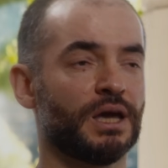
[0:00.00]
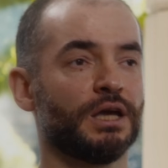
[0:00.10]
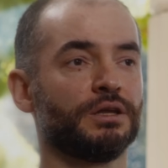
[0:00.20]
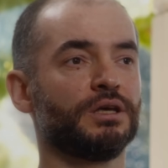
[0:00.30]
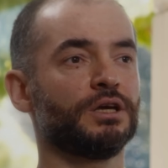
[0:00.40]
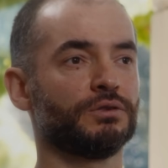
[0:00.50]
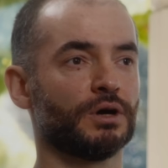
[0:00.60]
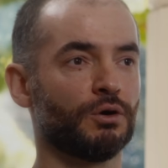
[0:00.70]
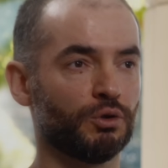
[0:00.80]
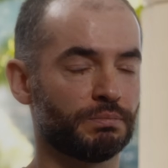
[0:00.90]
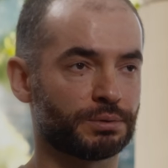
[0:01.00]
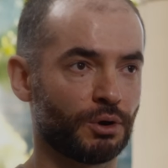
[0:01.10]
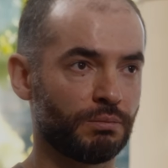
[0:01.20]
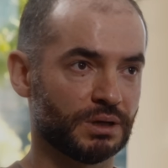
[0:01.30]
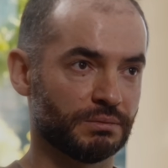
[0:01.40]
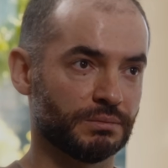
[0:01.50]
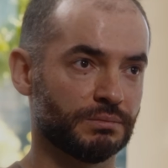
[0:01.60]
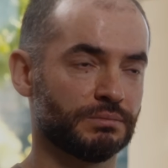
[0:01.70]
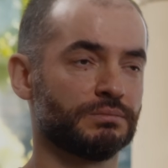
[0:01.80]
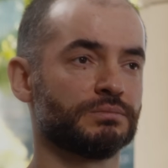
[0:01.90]
Indeed, the whole problem
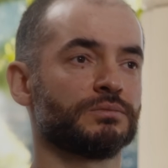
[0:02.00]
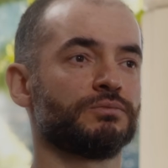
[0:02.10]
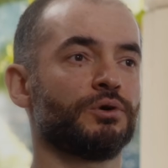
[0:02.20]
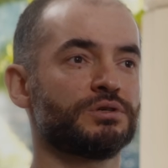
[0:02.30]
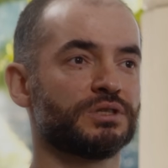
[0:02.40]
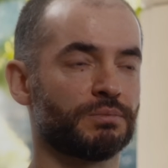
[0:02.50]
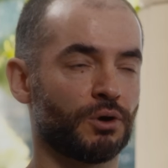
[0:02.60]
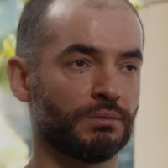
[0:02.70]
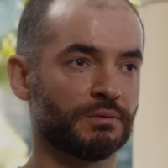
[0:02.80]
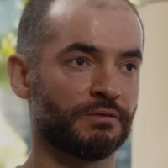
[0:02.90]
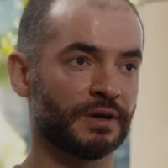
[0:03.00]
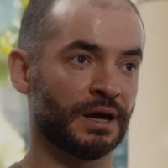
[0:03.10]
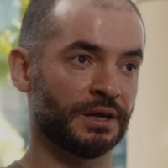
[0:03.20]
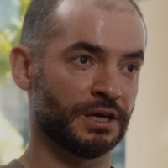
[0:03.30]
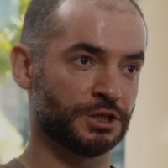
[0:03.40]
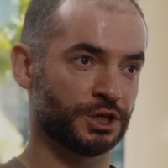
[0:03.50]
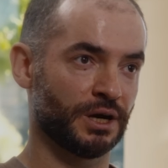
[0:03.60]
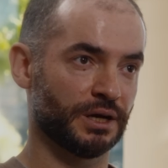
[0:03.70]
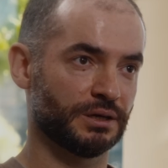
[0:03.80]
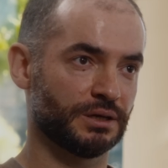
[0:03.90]
what is the problem of AI and
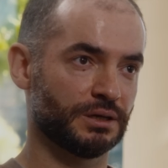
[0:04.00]
AGI?